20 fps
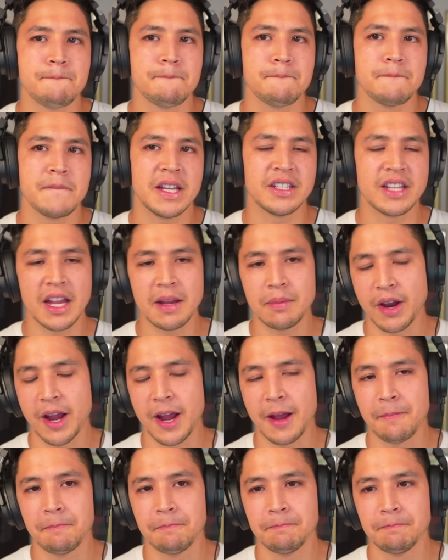is
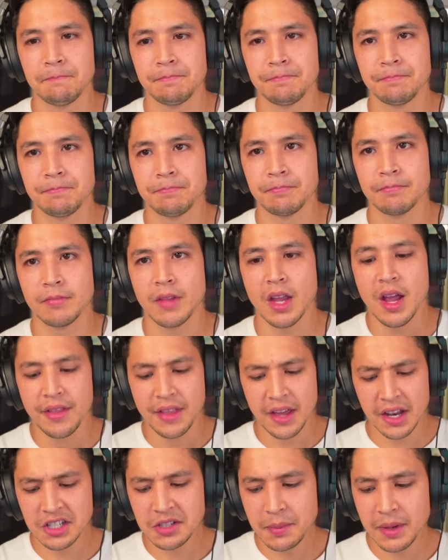Abraham. That
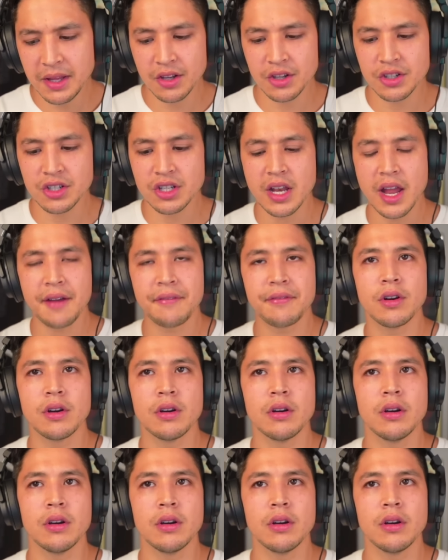doesn't mean there's never